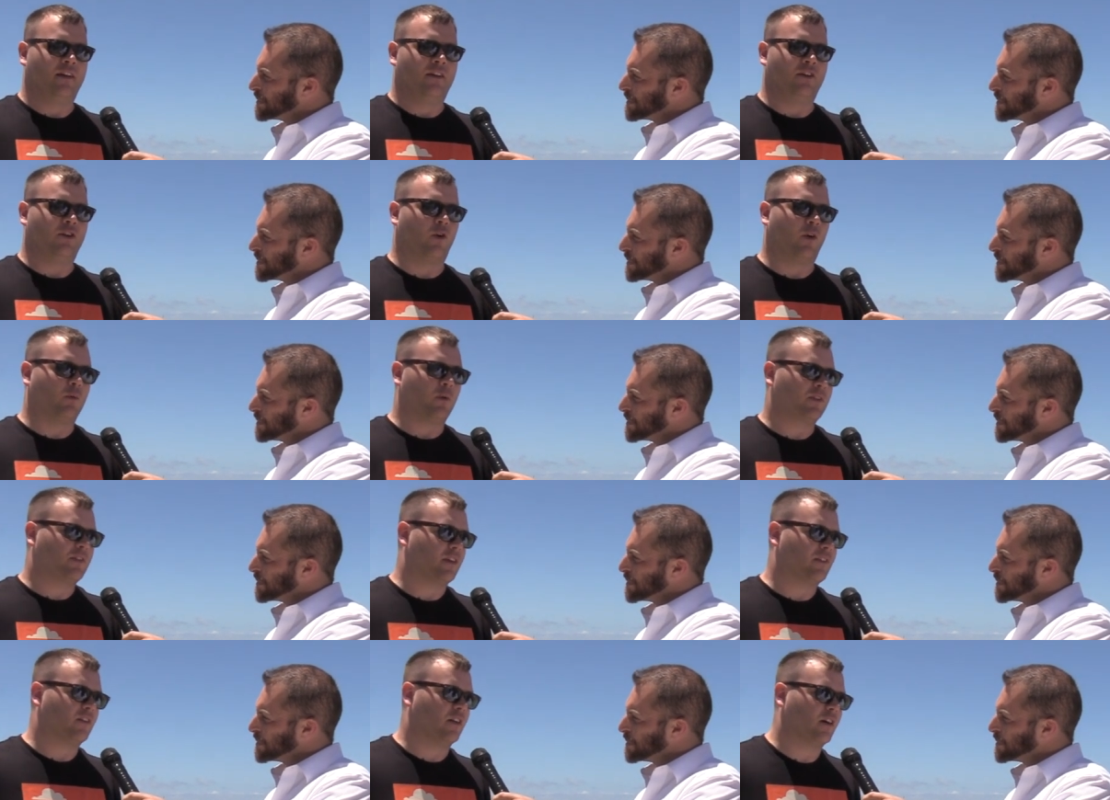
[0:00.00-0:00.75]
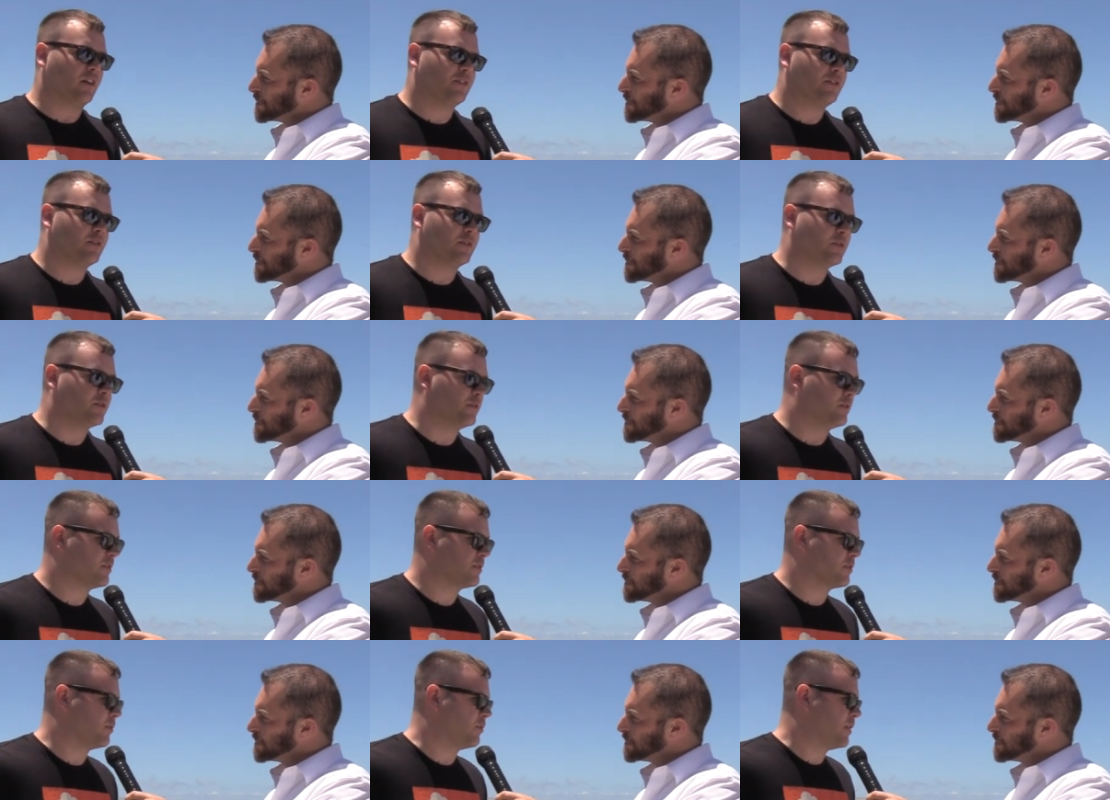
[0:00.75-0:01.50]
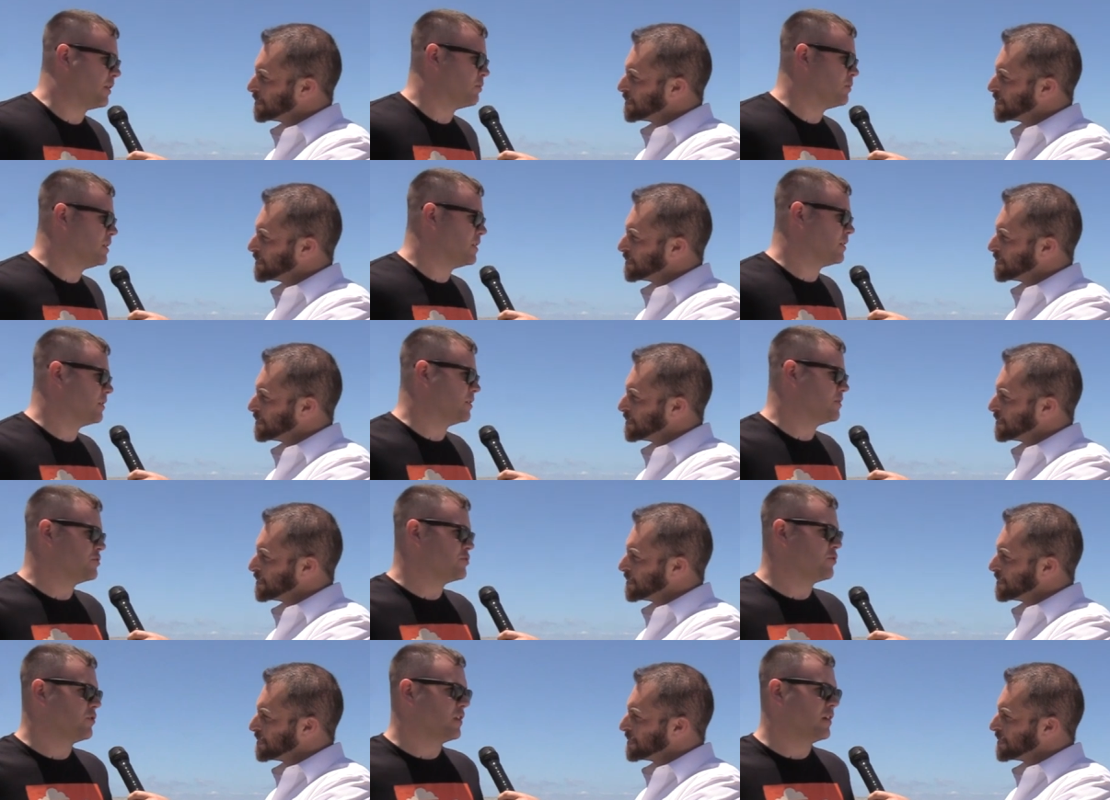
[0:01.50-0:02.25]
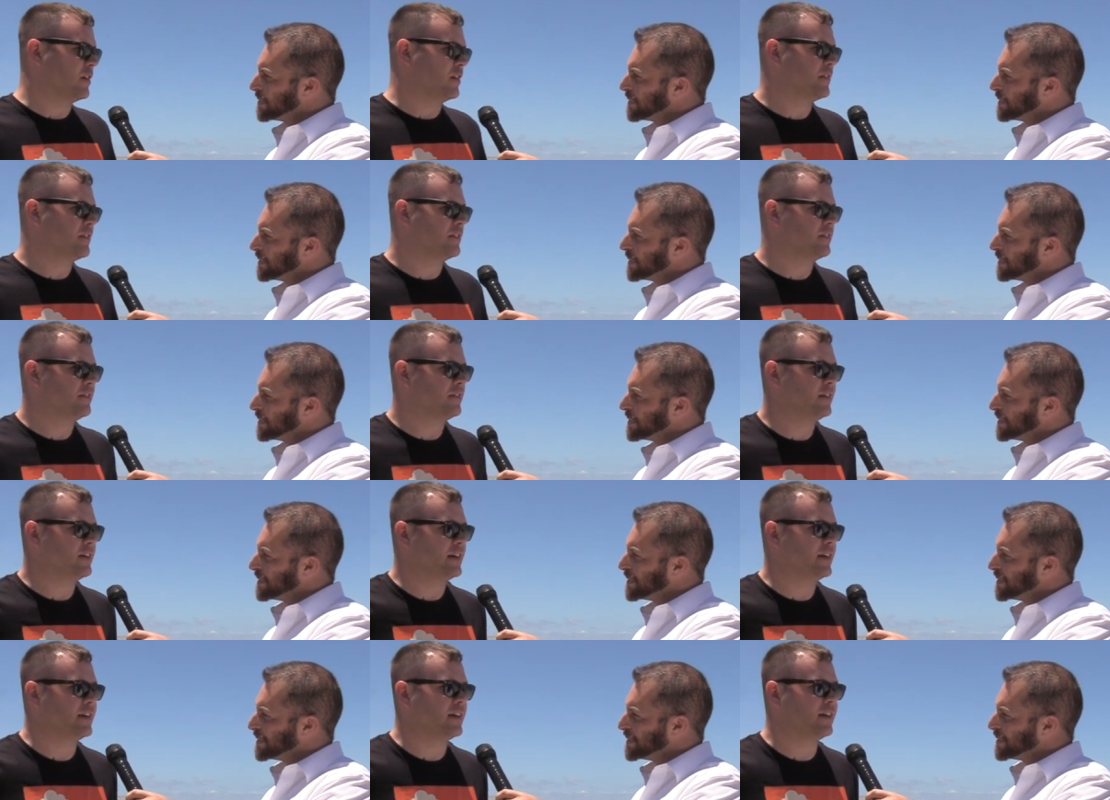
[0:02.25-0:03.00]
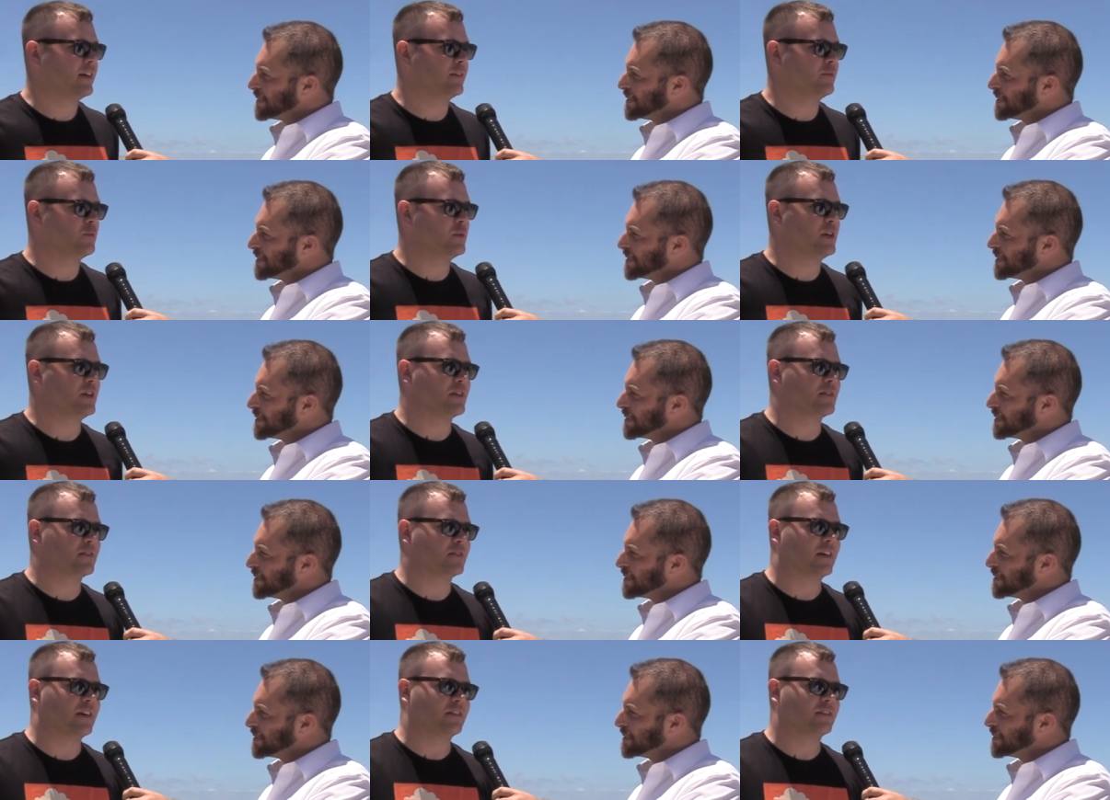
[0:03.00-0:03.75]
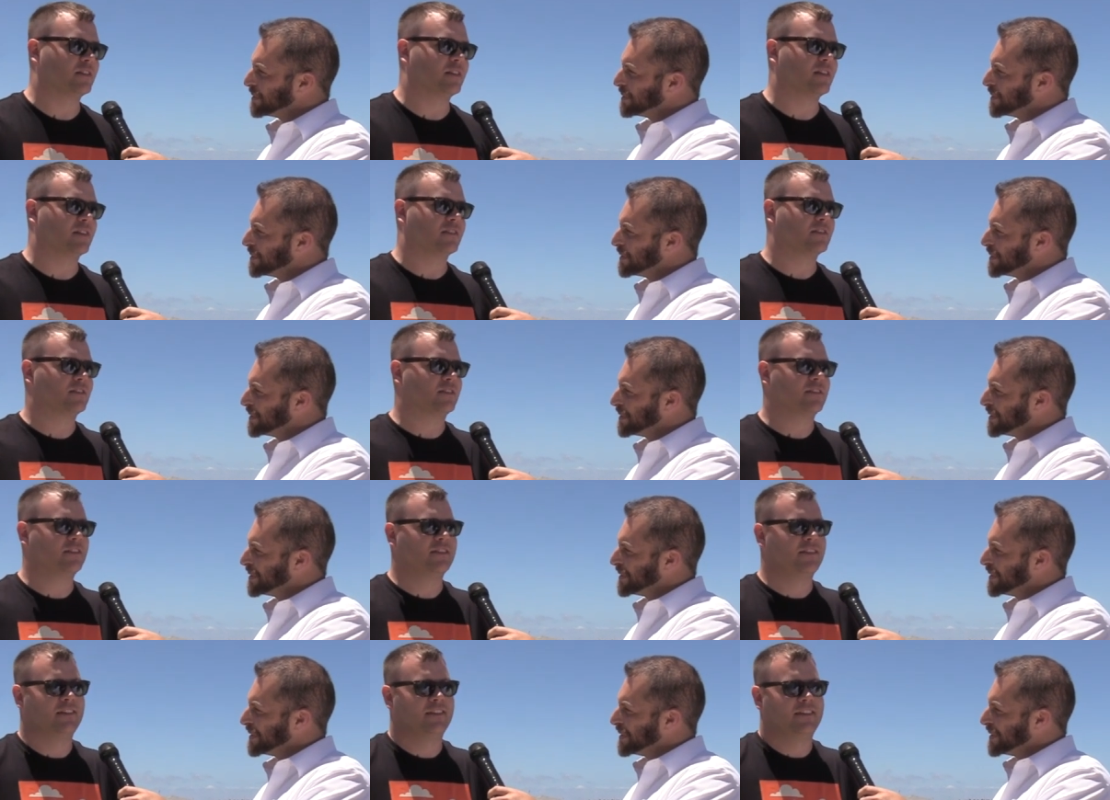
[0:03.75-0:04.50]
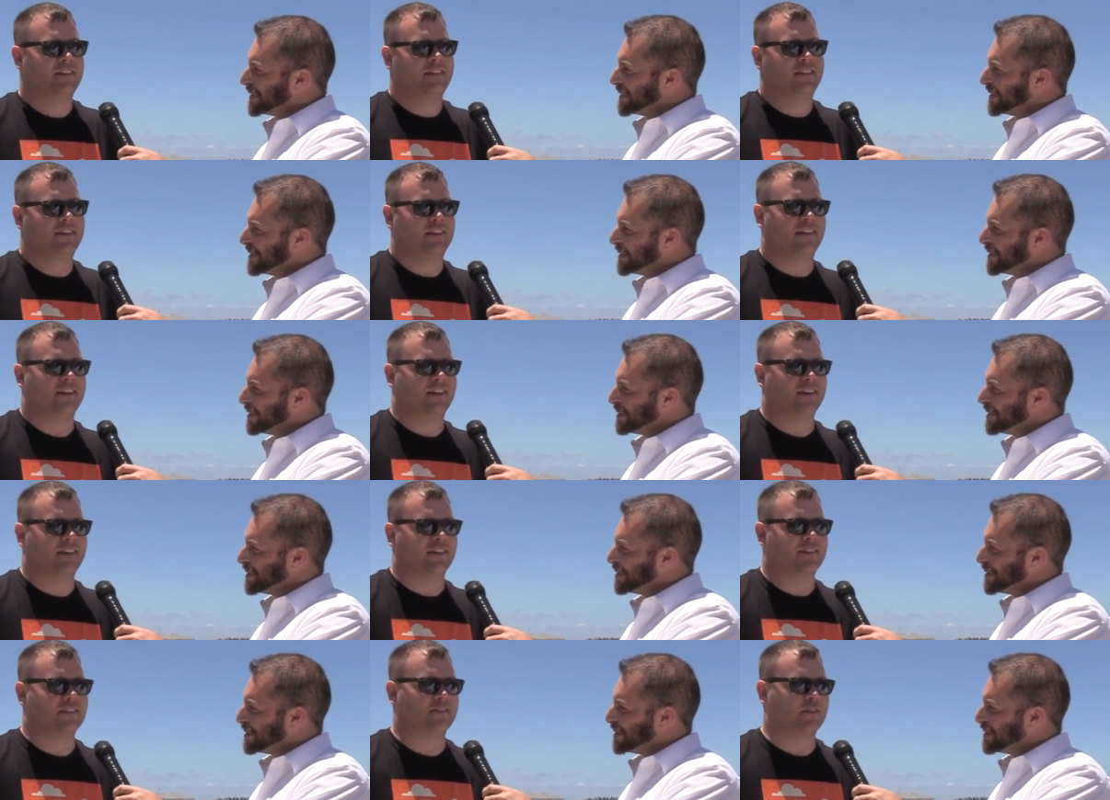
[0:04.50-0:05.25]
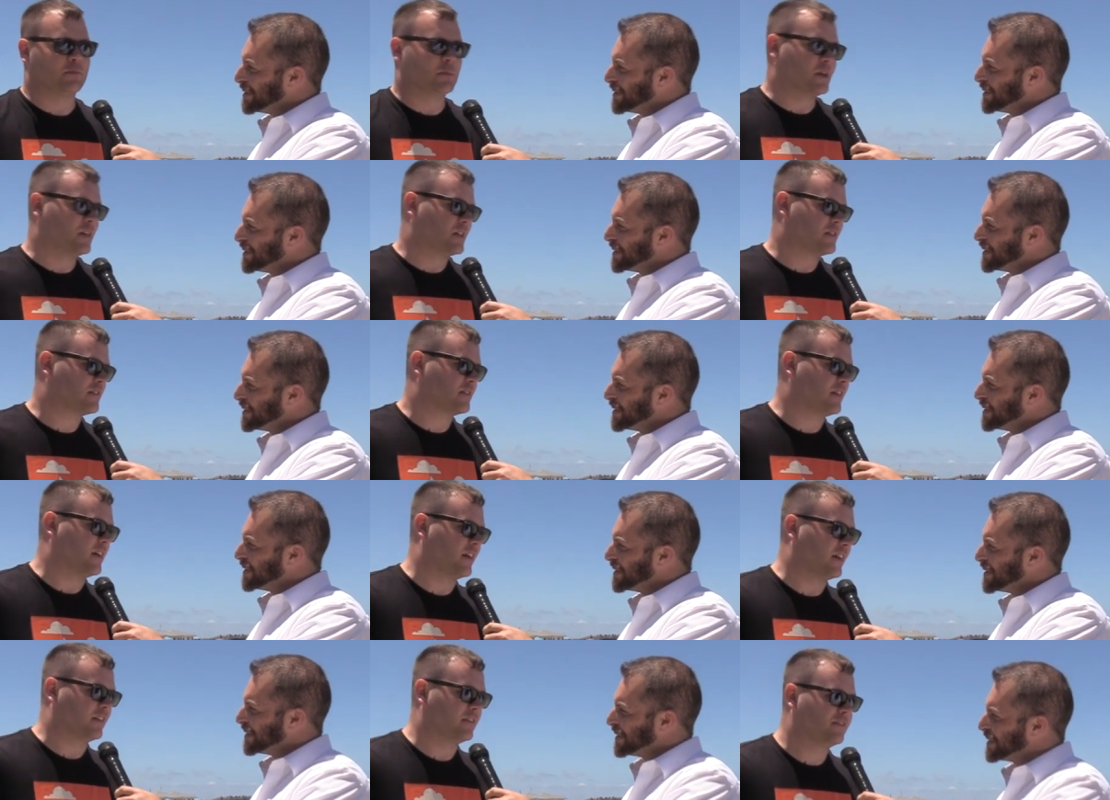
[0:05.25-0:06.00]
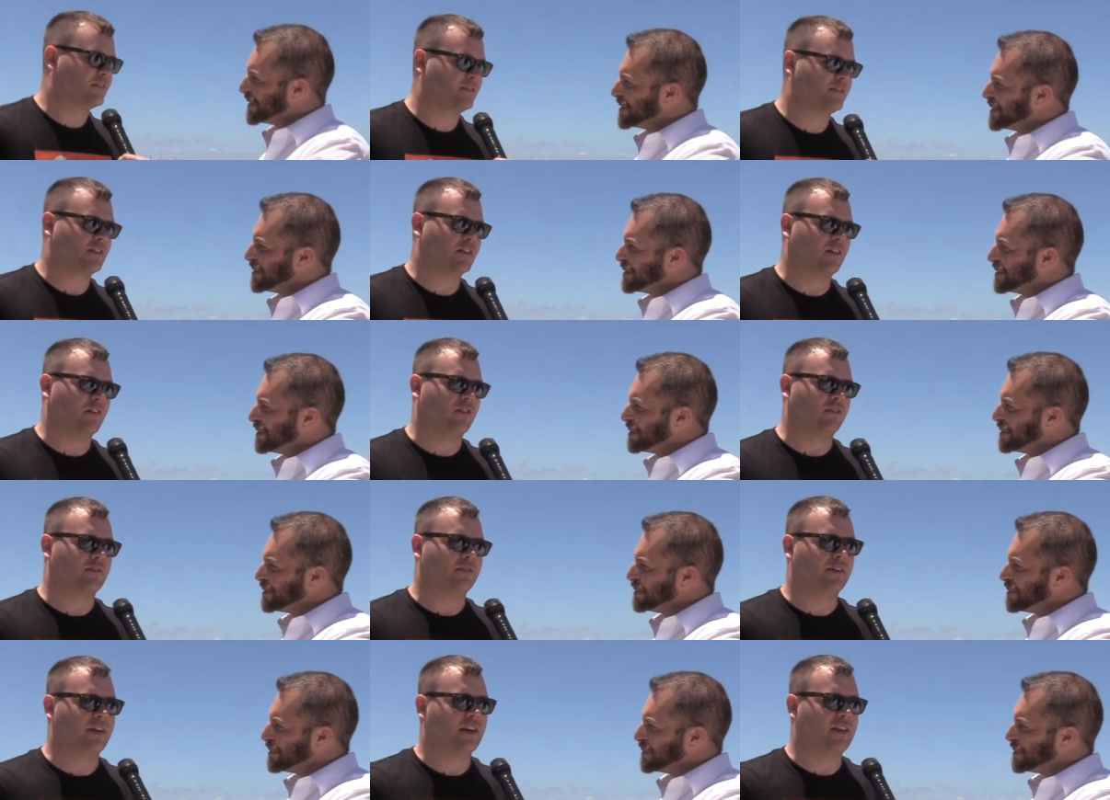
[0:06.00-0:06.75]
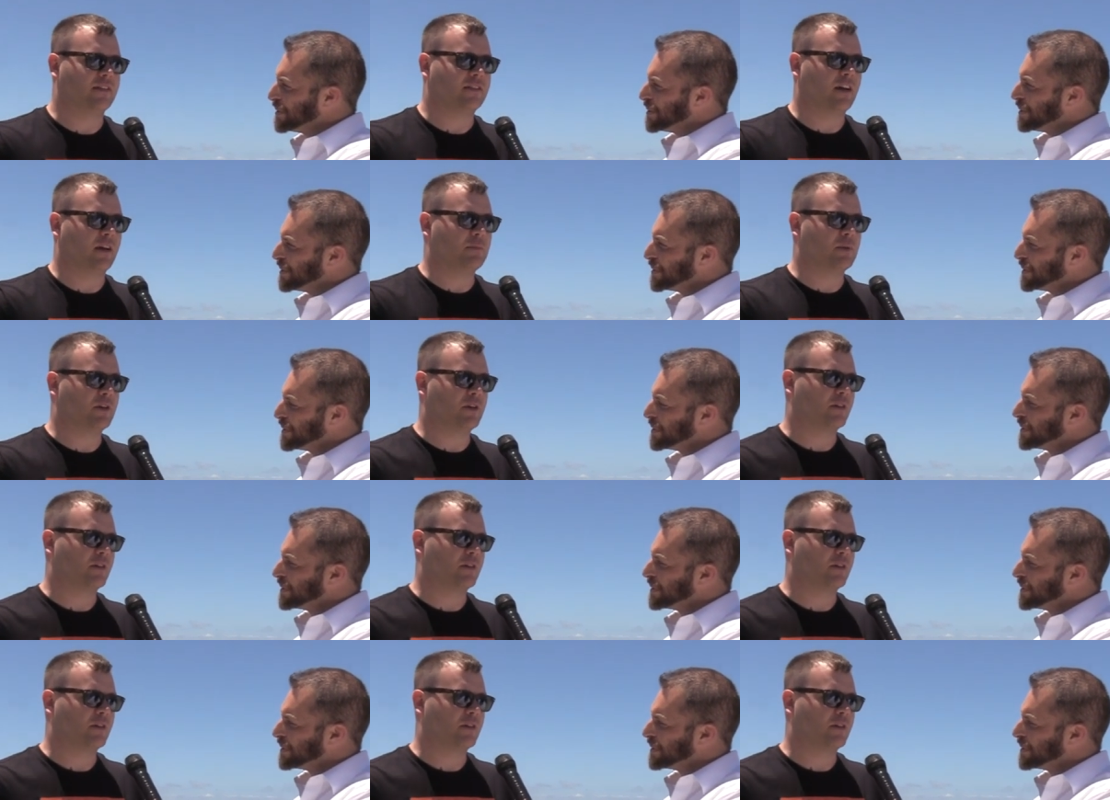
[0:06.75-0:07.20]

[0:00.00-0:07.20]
Speaker 1: knowing what they've gone through, so that we can enjoy uh, weekends like this uh, is the biggest thing. So anytime you